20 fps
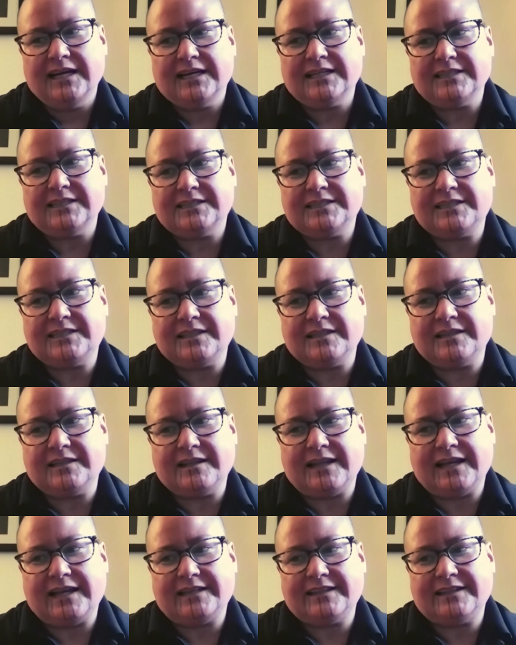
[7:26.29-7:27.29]
because
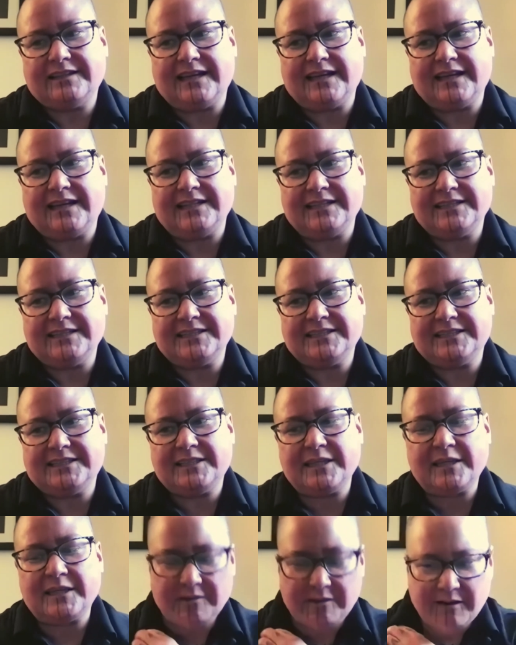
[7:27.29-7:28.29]
like that
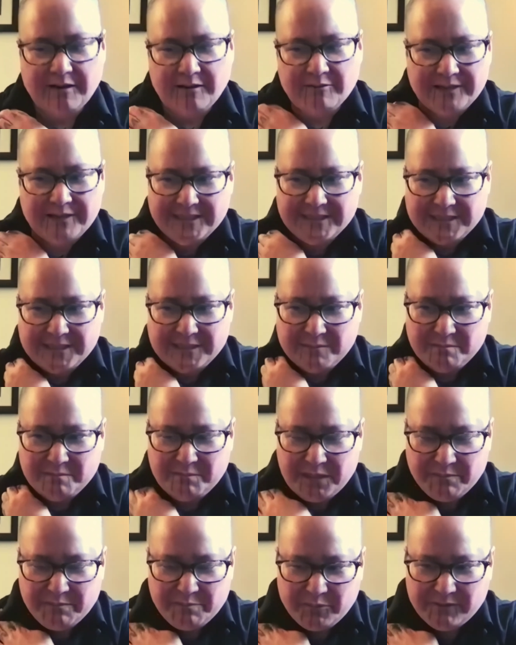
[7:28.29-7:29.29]
is a
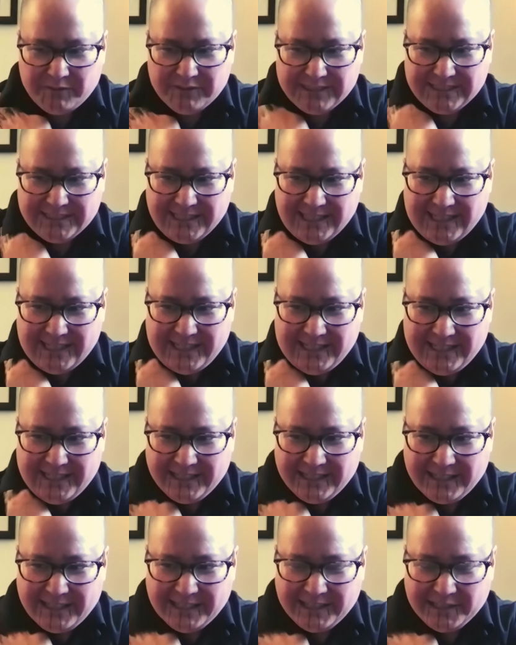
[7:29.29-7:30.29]
reason people would say
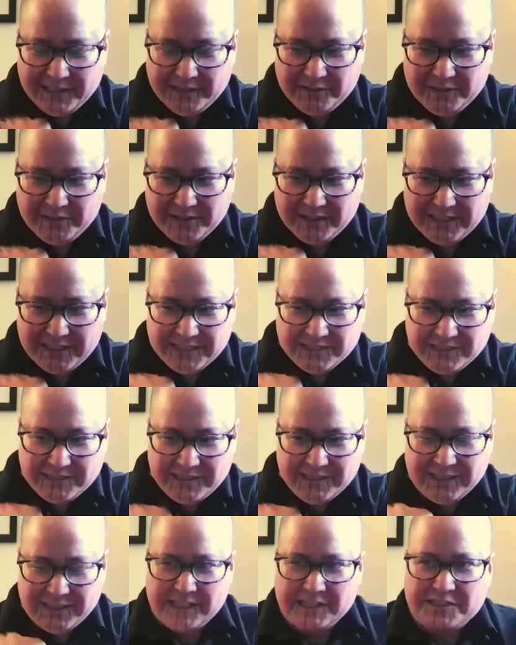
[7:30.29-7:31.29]
that you know your kids are
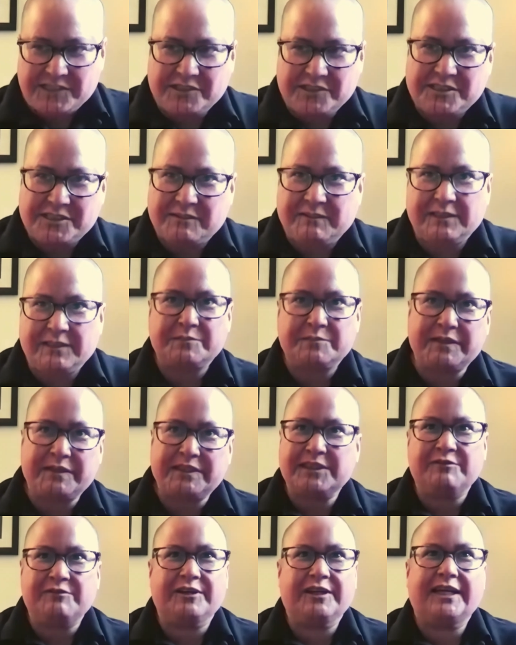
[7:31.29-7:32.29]
in danger or something
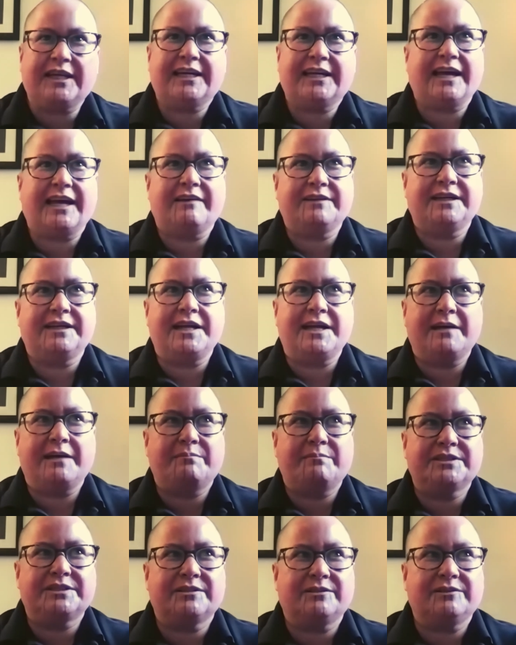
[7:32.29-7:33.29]
especially if you're like having an
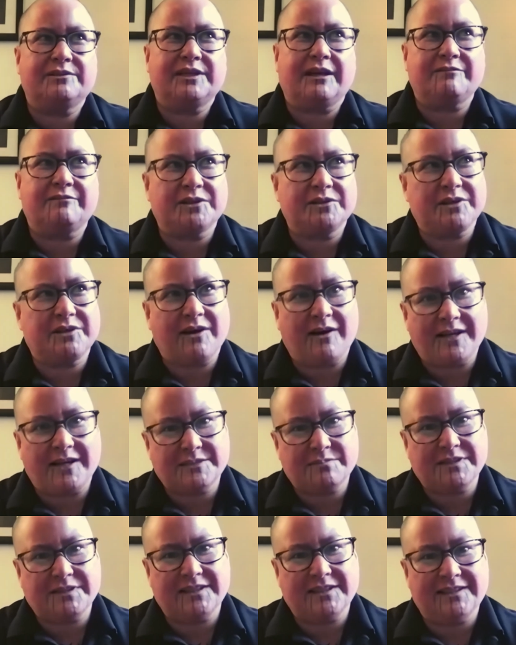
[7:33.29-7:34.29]
episode and you have to go to the
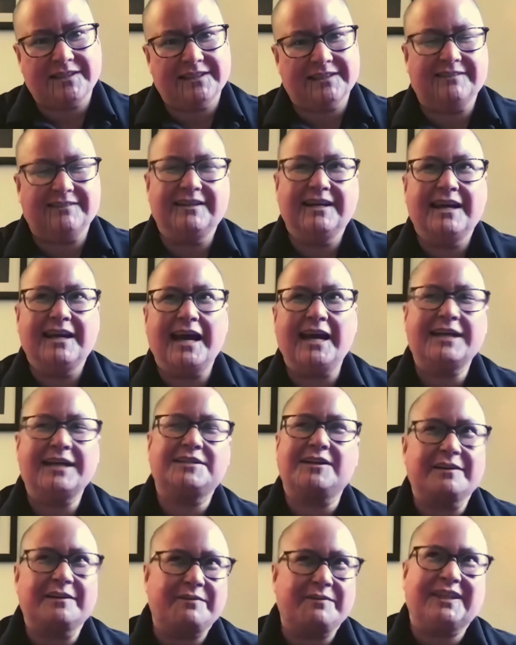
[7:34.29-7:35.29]
hospital and and i
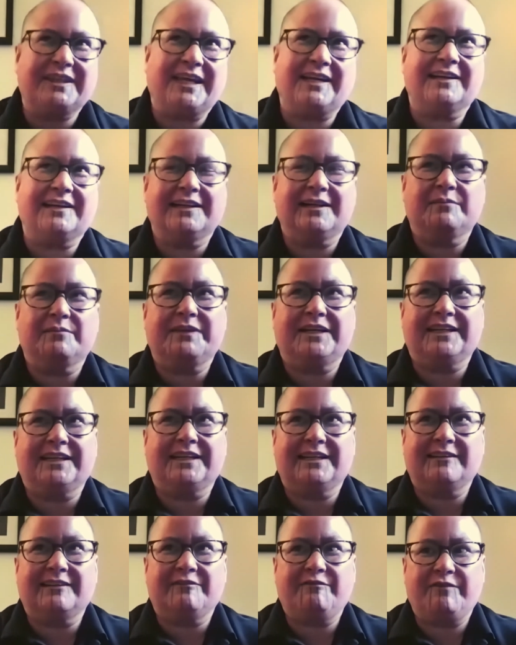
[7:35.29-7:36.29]
talk about that a little bit
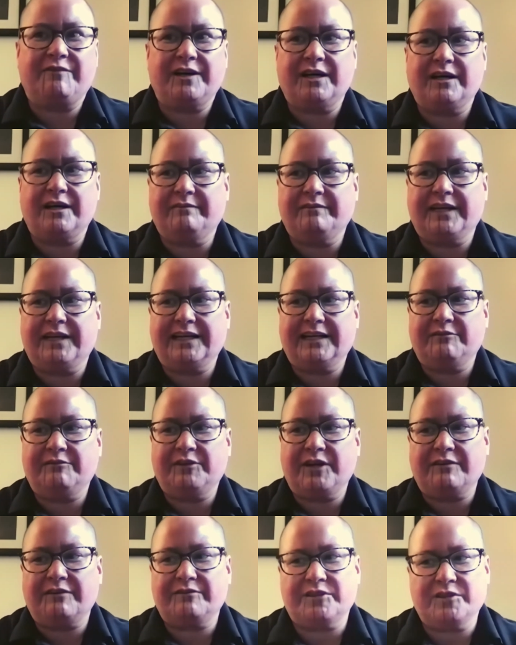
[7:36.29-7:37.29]
in the film like
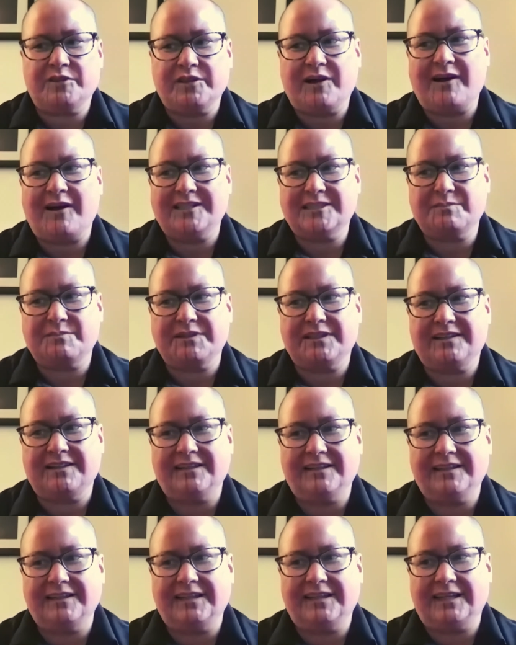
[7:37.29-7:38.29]
if you have to go to the
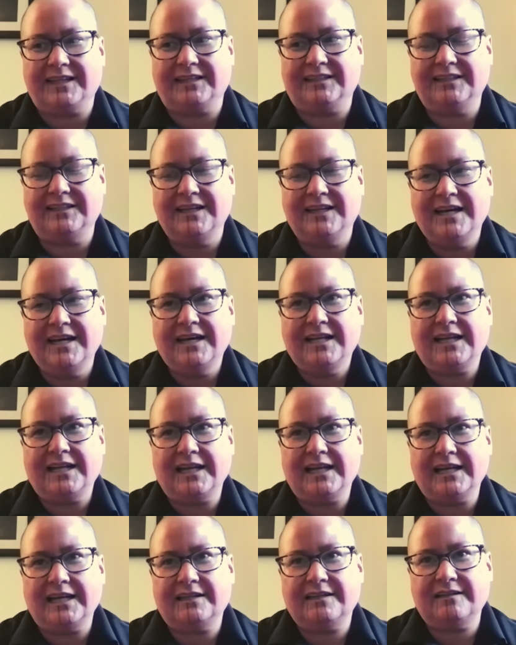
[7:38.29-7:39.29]
hospital and then
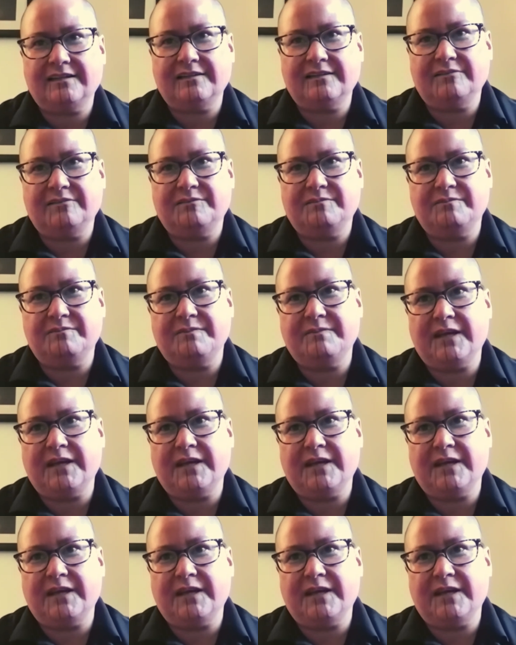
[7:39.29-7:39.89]
like you